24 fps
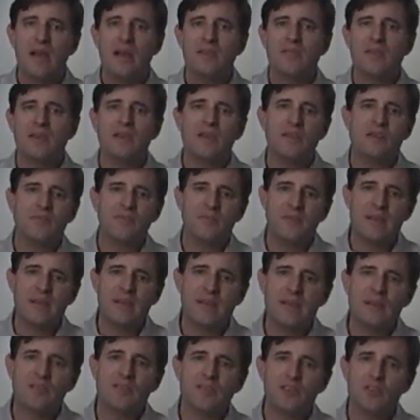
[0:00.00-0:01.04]
And then if
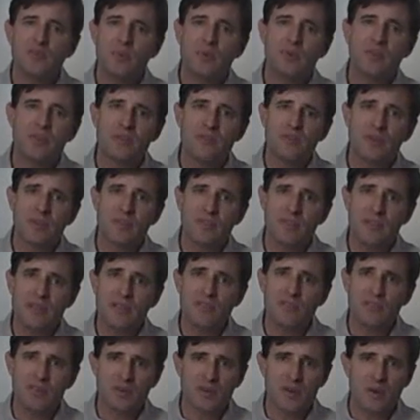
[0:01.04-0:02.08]
any of those specific
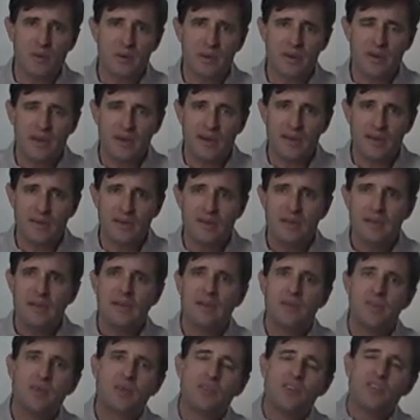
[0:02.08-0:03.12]
things are going on,
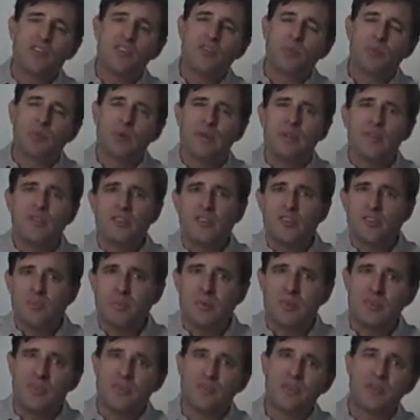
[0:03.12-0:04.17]
you can just breathe in the
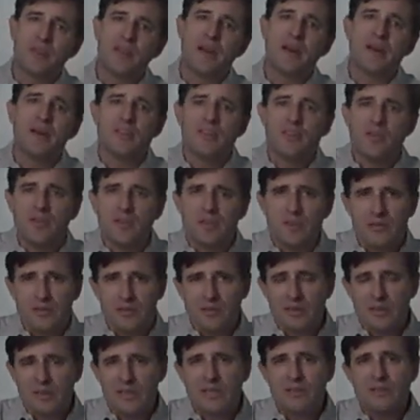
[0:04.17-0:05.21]
specific area. So you can
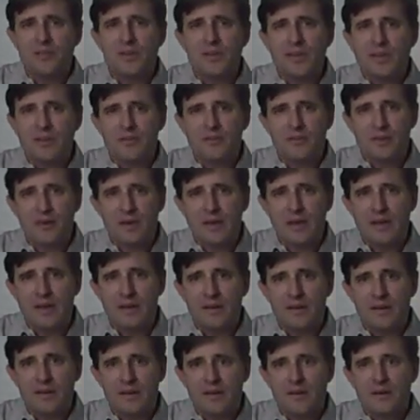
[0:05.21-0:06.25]
do the liver here for
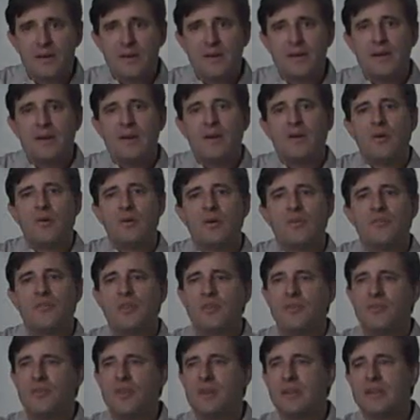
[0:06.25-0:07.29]
anger, or if
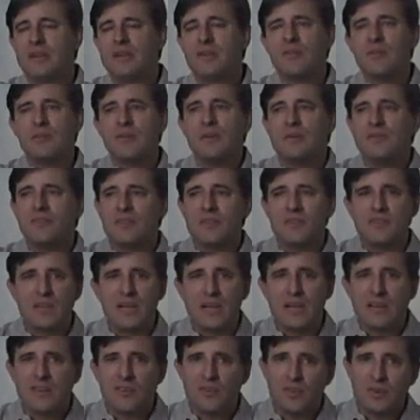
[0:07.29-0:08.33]
you're feeling grief and
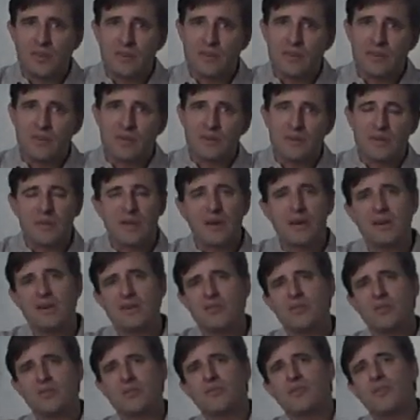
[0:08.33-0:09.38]
sadness, you can do the
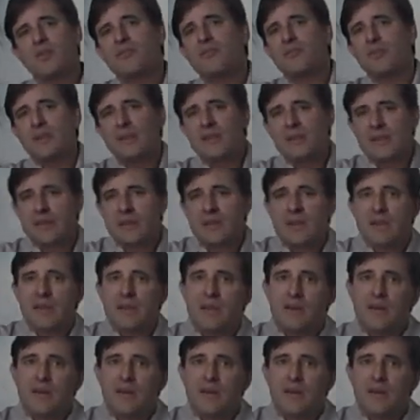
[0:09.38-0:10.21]
lungs, or if you're feeling